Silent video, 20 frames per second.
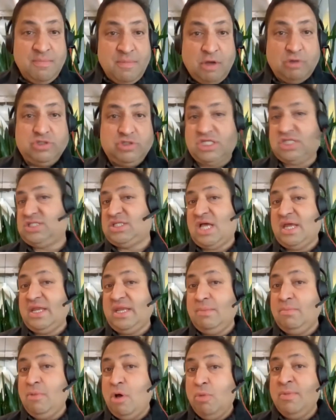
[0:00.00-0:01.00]
most
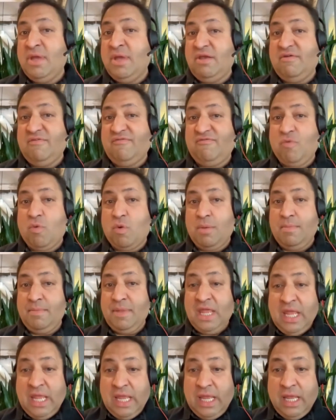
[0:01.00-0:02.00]
exciting moment for
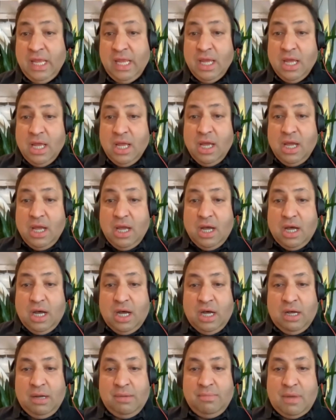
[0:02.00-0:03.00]
me.
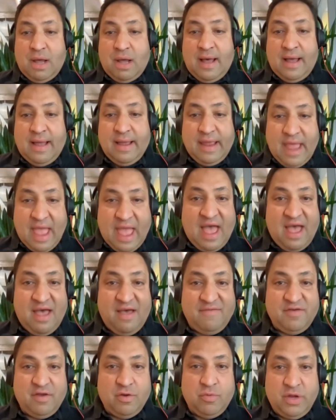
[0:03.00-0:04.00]
I
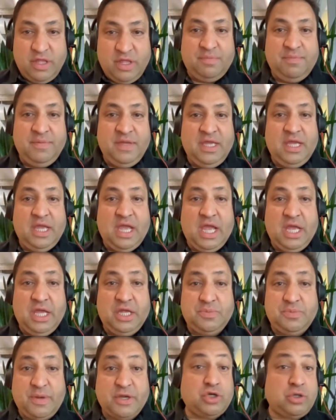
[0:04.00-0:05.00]
have with me
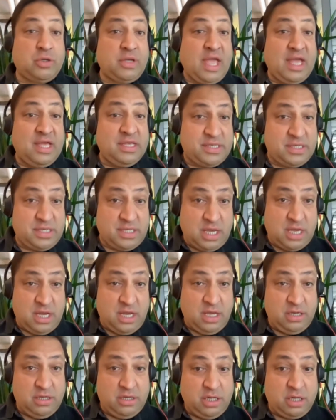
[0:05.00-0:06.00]
a special guest,
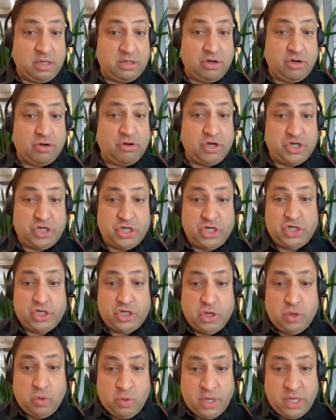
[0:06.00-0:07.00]
Dr. Krishna
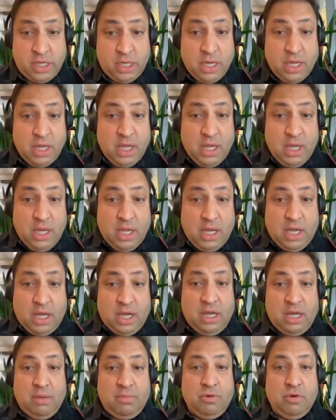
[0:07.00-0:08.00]
Shenoy,
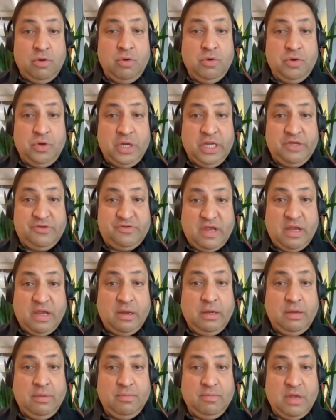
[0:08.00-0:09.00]
who is
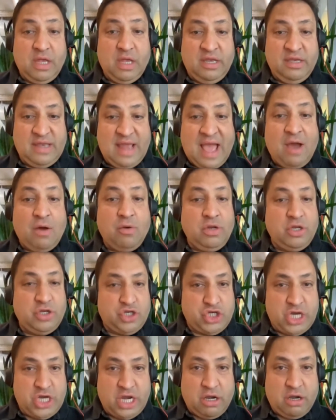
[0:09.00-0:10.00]
an endowed
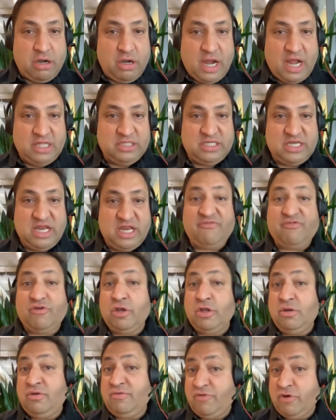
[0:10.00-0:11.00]
chair at
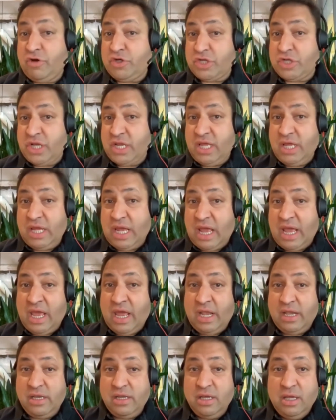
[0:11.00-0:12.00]
Stanford University,
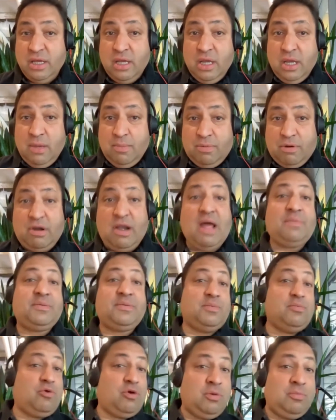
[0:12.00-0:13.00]
and
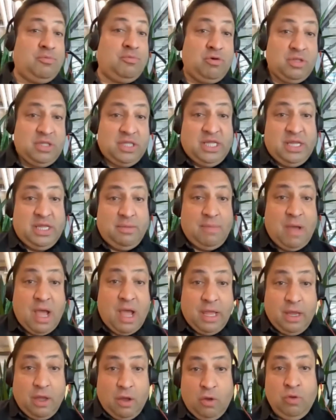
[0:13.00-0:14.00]
perhaps more importantly, in
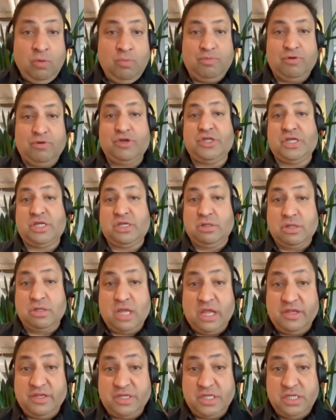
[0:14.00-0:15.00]
my own particular
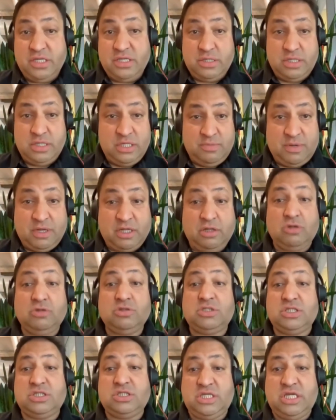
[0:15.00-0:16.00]
case, he's my
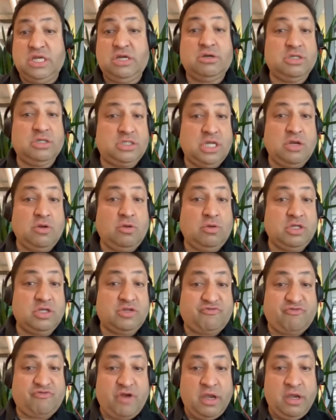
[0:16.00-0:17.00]
closest, dearest, and
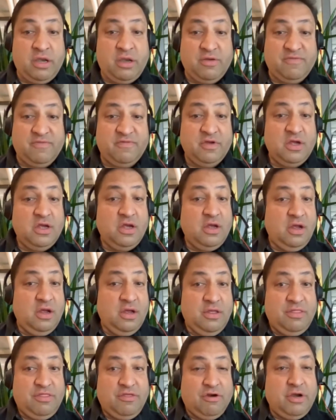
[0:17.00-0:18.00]
oldest friend of
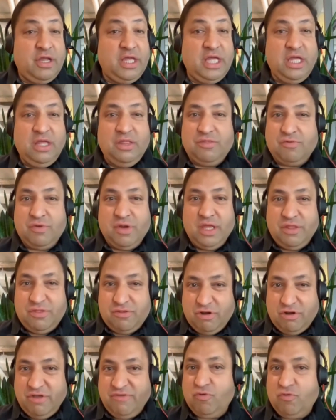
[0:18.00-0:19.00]
33,
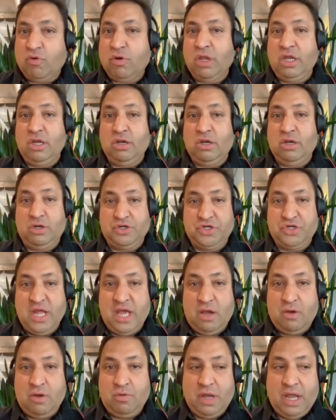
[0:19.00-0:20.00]
34 years
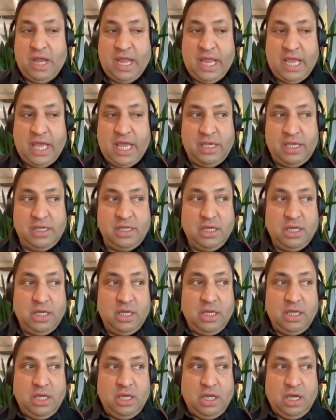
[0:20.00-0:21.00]
now, and
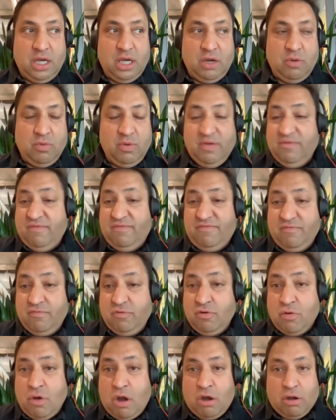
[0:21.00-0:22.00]

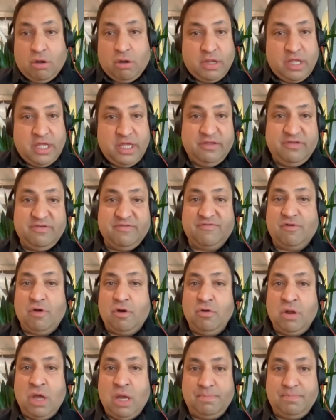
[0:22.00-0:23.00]
our kids have
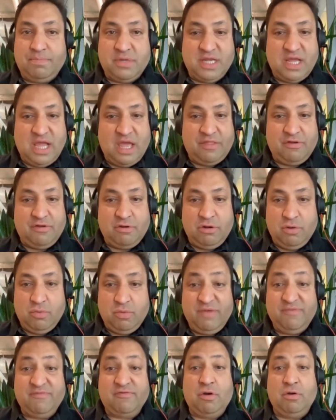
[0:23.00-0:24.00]
grown up together, and
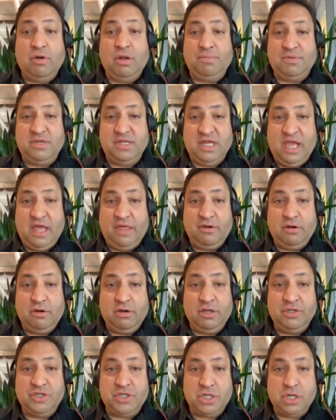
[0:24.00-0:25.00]
we've grown up
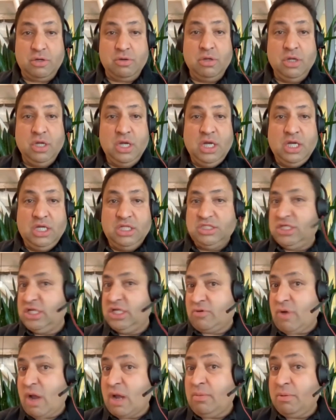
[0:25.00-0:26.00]
together, and so it's an
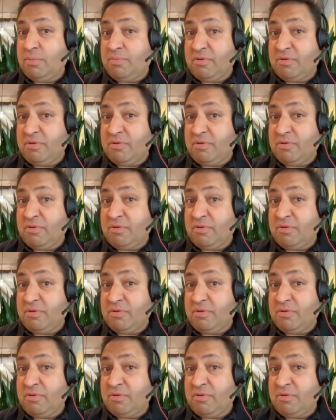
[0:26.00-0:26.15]
incredible